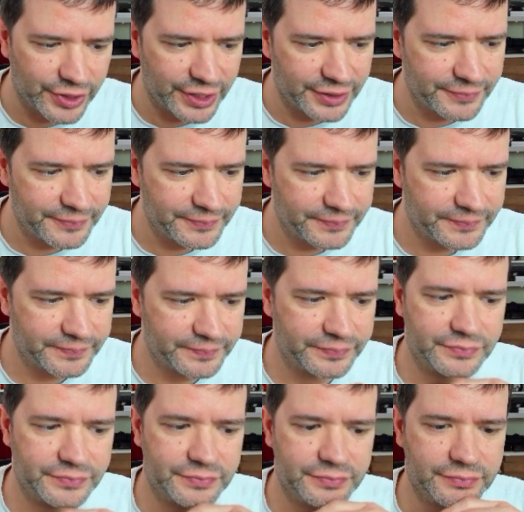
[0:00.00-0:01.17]
It's a year
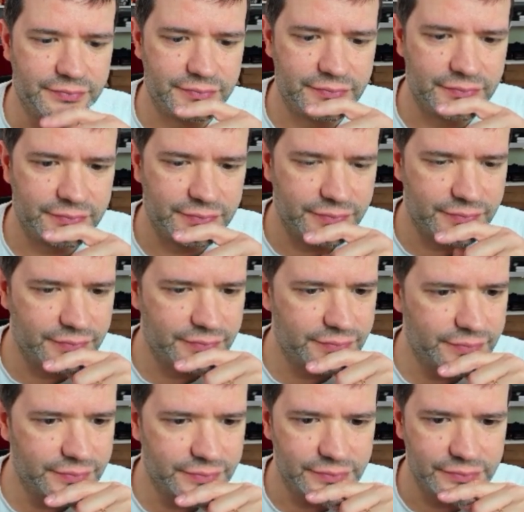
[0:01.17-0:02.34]
since Russia's full-scale
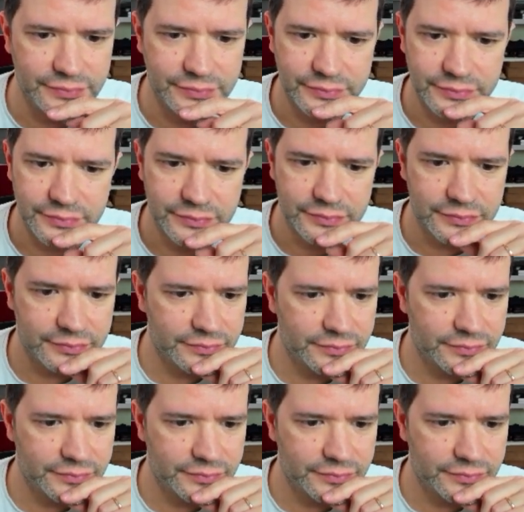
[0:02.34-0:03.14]
invasion of Ukraine.